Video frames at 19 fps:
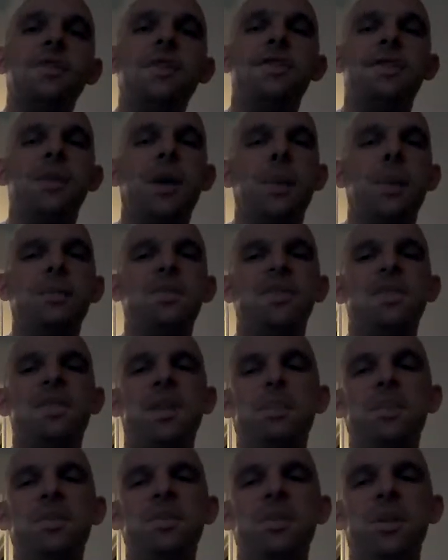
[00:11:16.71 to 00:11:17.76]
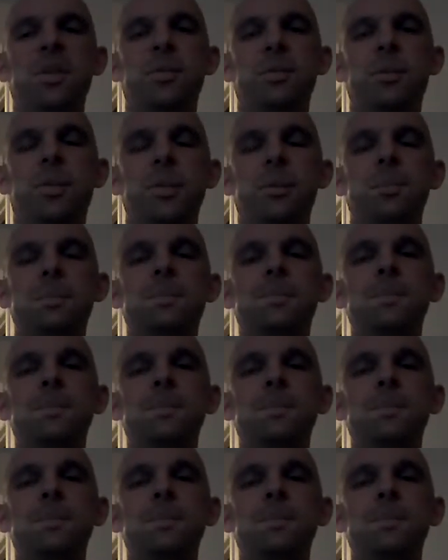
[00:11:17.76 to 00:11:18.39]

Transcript: So it's the opposite setup as the other one.